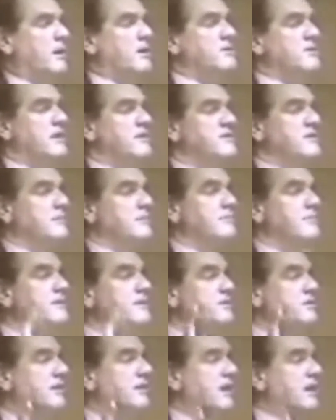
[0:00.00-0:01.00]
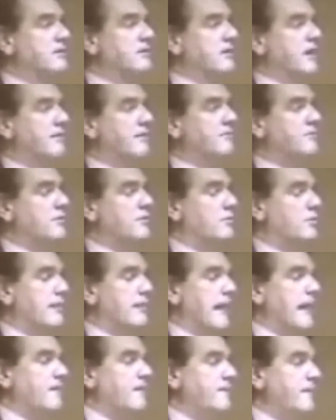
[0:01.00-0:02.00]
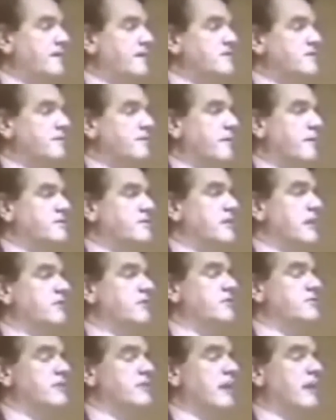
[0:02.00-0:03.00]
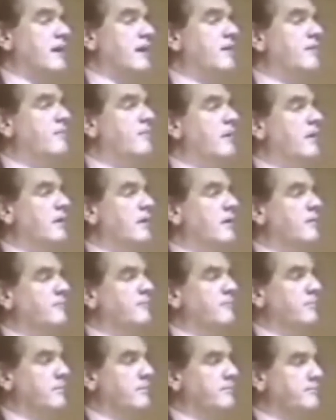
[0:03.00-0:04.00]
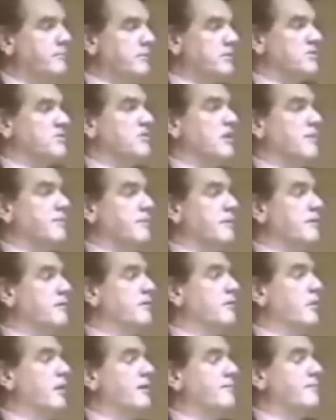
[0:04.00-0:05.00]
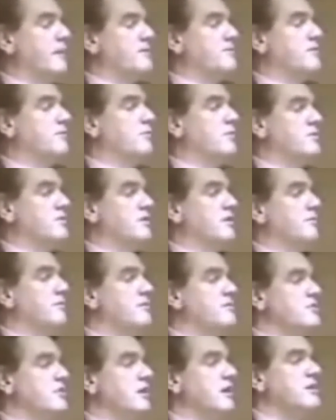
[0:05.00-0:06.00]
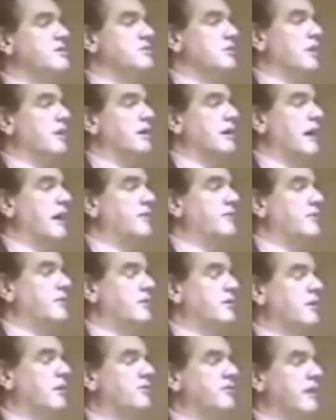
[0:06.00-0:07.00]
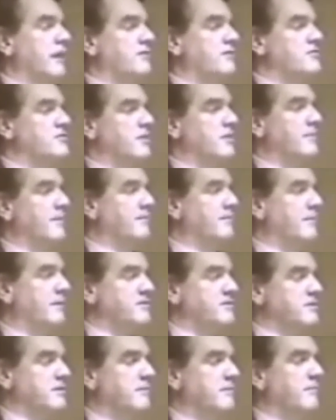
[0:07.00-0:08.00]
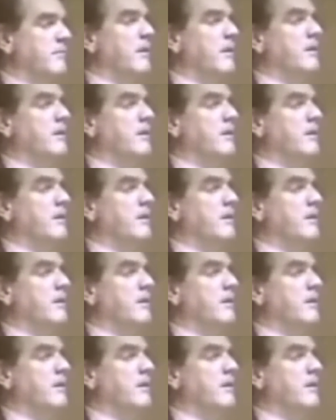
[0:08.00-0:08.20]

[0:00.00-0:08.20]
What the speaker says: He sends an immediate telegram to Lord Halifax, the Foreign Secretary, saying, put the stop on your ambassador in Washington immediately. He's not allowed to contact the German ambassador.